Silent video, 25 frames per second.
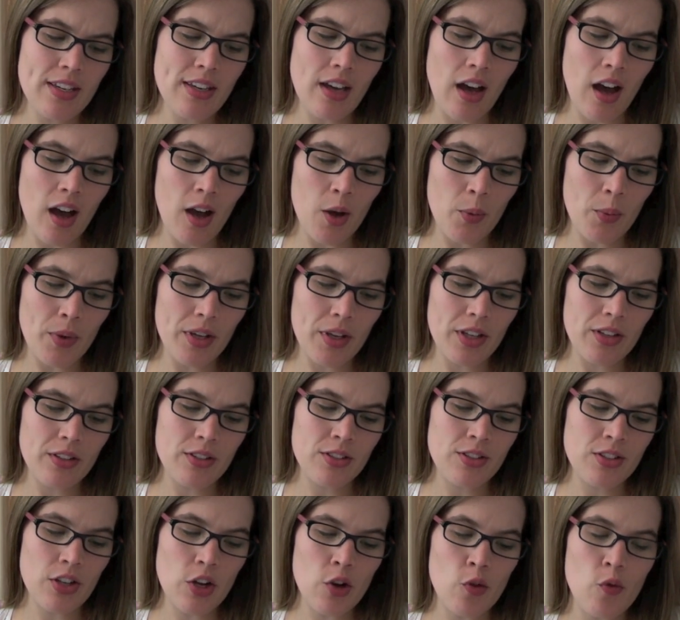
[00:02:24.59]

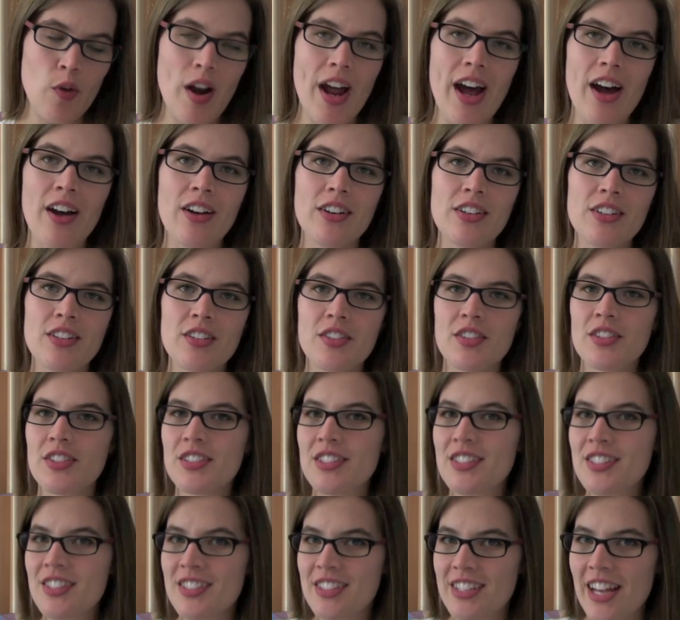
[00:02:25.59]
cartwheels around
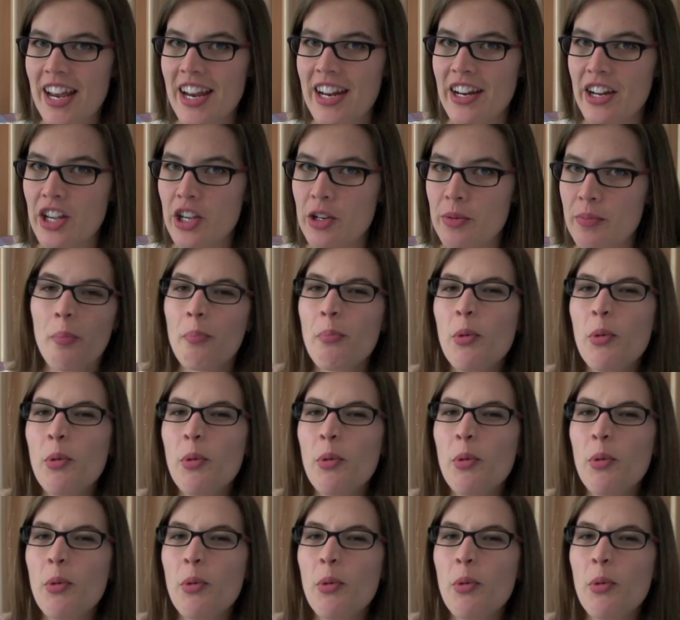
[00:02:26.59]
the stadium.